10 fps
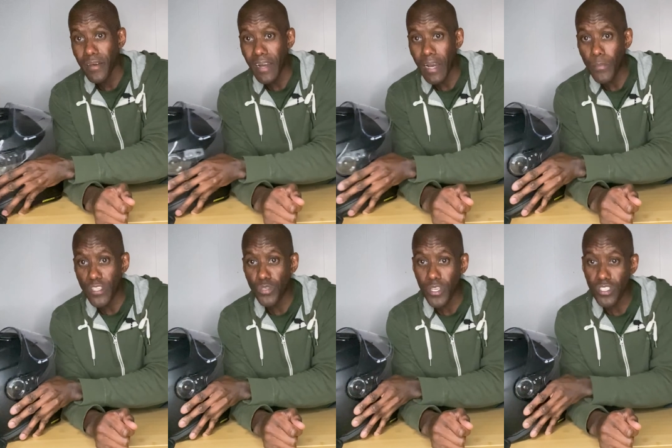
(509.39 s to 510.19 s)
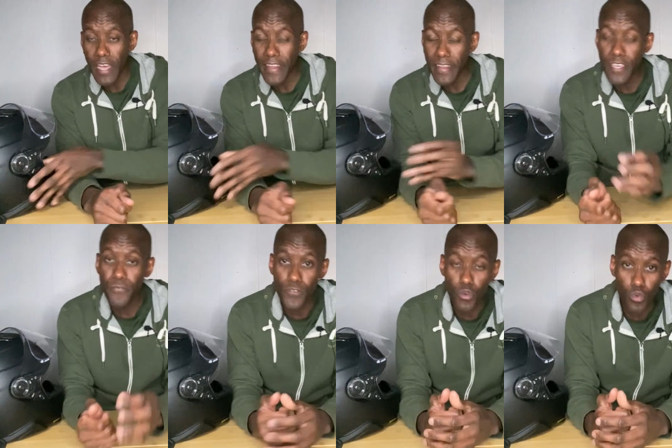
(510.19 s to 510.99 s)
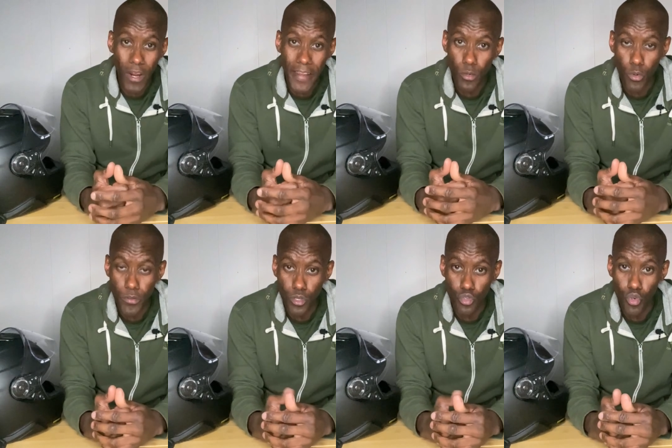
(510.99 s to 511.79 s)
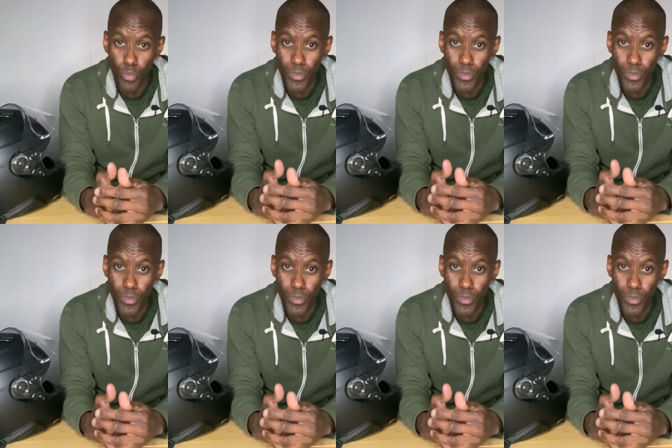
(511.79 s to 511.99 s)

especially, and if you're riding with a group,